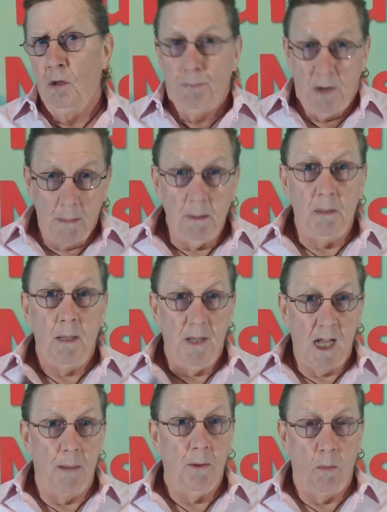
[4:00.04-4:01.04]
probably
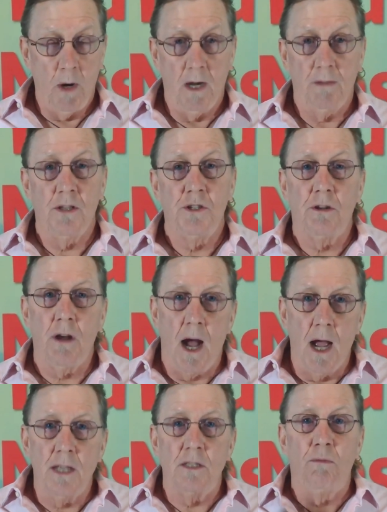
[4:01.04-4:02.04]
become aware that your
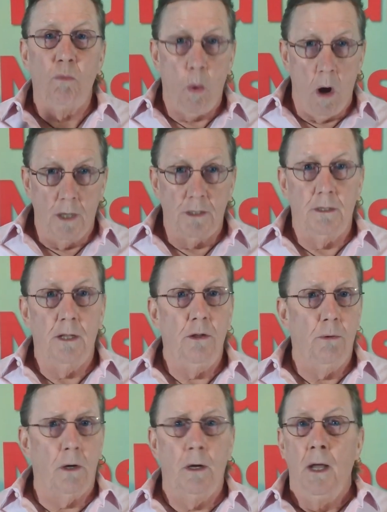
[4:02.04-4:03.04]
eyes have wandered and
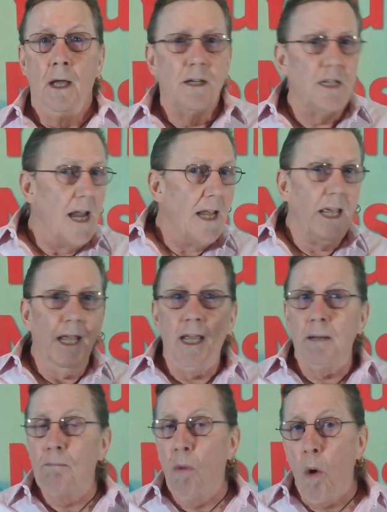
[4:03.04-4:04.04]
you are taking
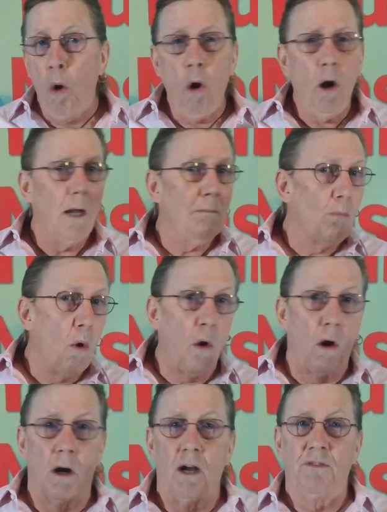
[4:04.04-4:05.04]
in more and
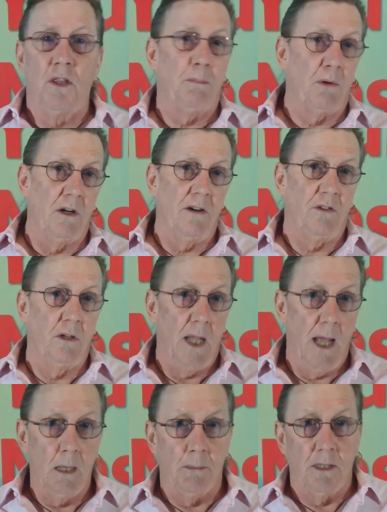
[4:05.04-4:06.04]
more of the peripheral
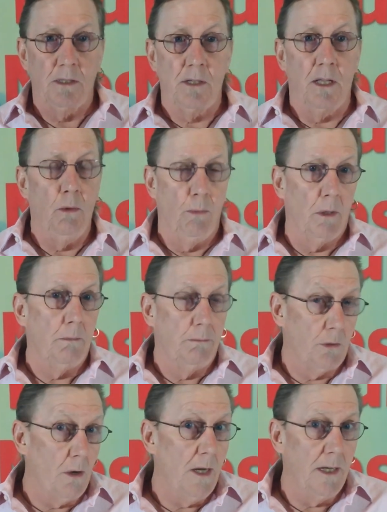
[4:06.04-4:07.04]
elements that you were
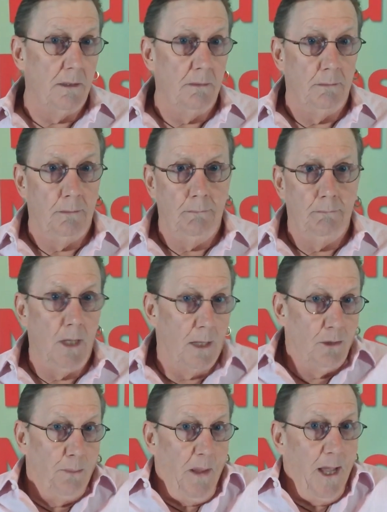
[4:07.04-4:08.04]
trying
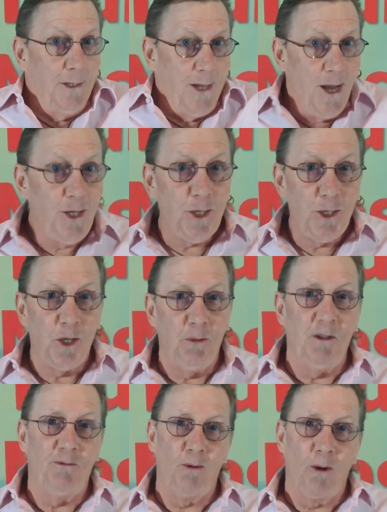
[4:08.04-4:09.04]
not to pay attention to
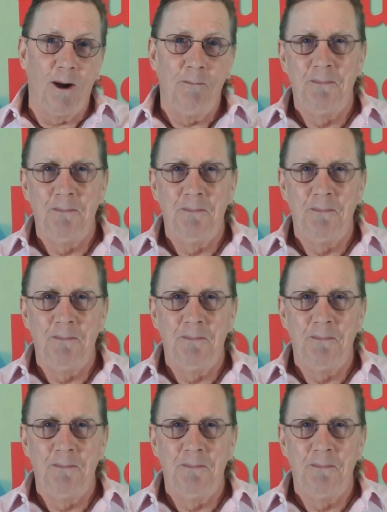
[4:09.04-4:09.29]
before.